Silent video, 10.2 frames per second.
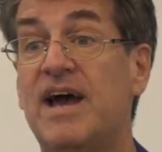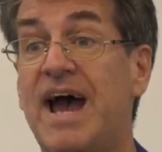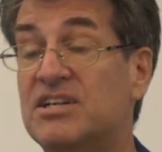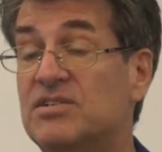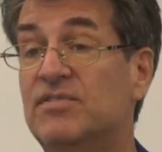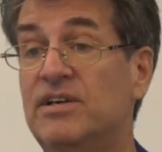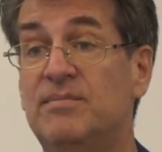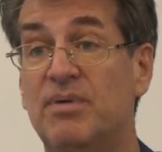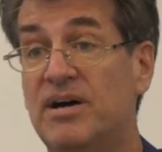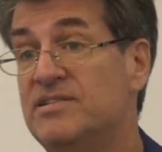
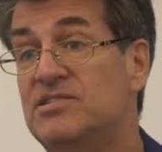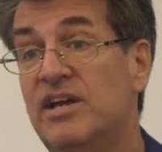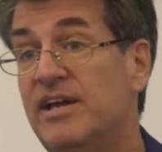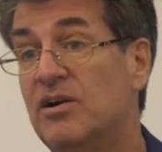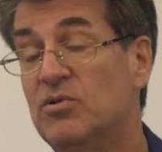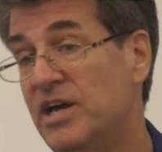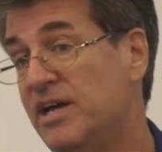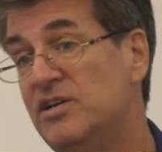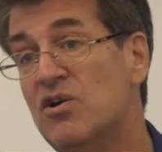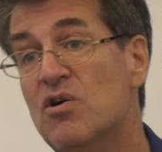actively by saying,
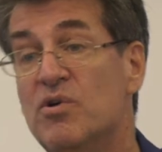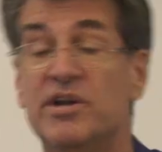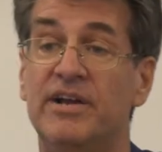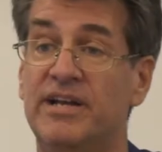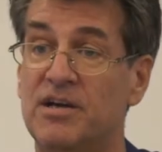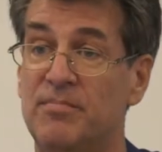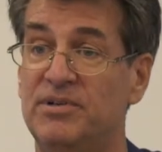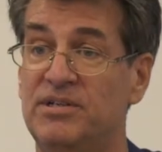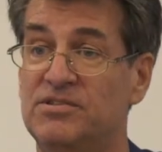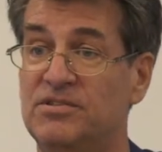okay, no internet
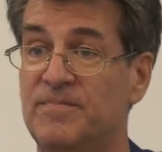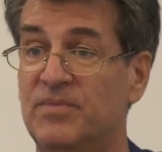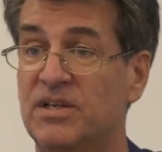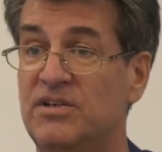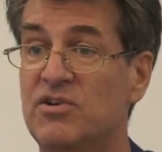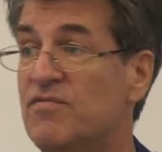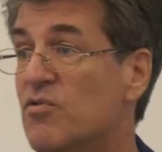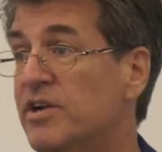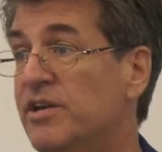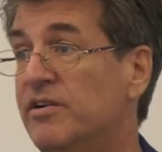companies, no
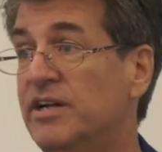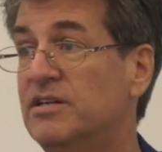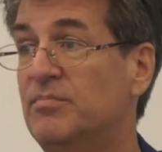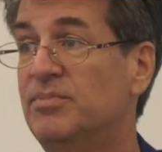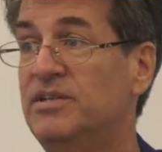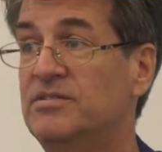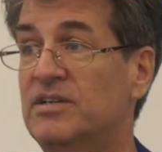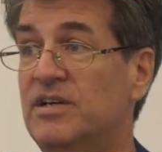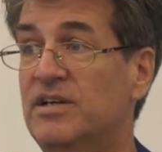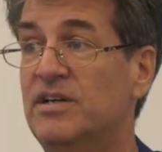foreign internet companies,
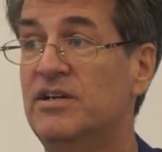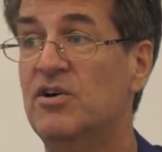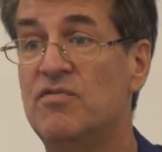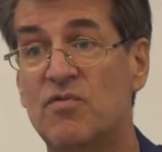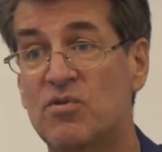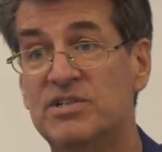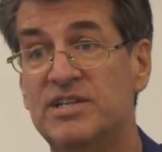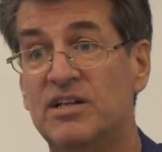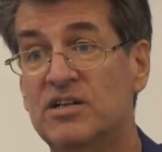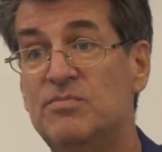no foreign
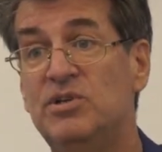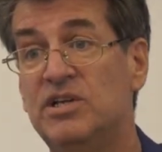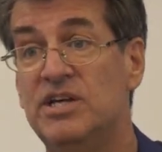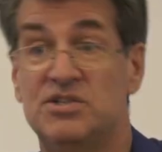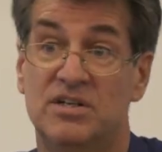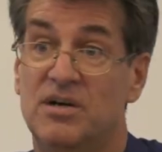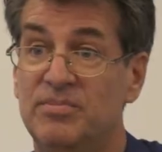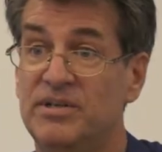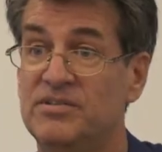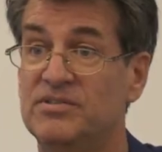telecommunication
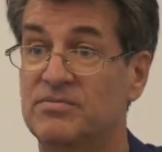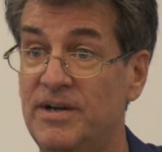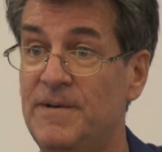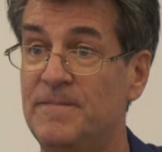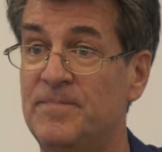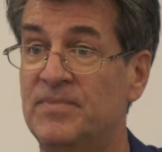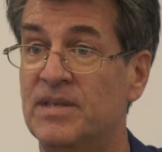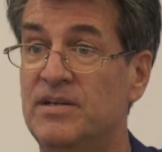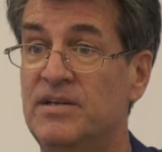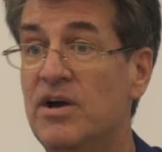companies, right?
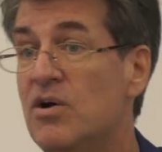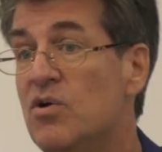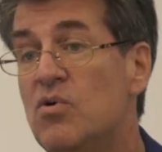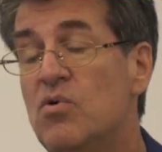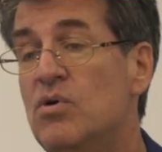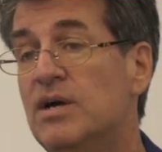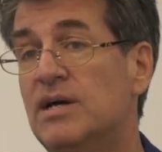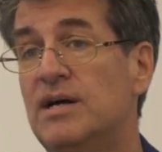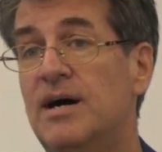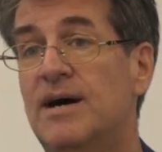No,
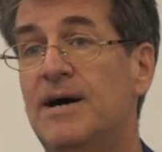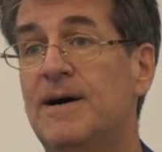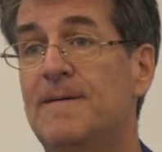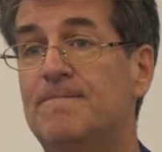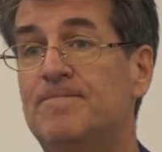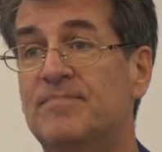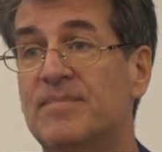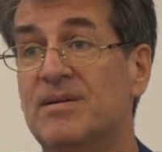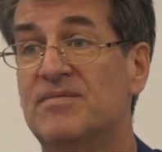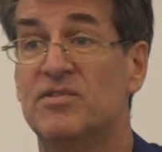um,
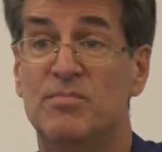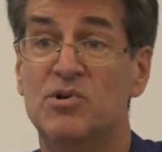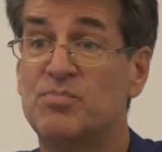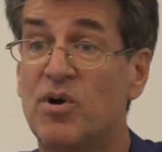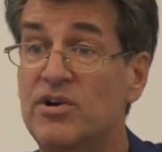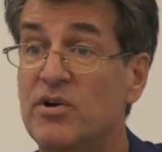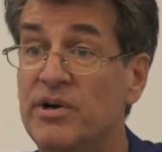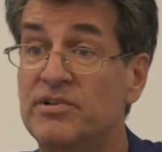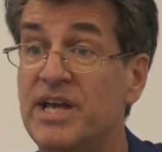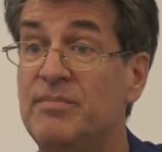for the most part, no
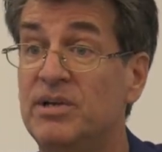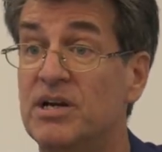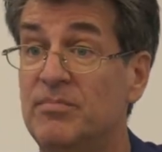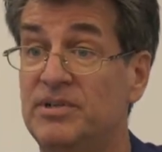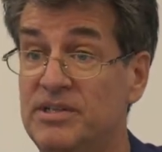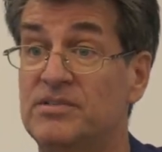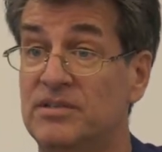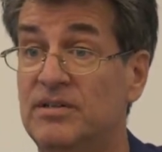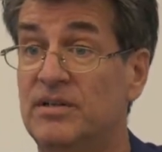entertainment companies,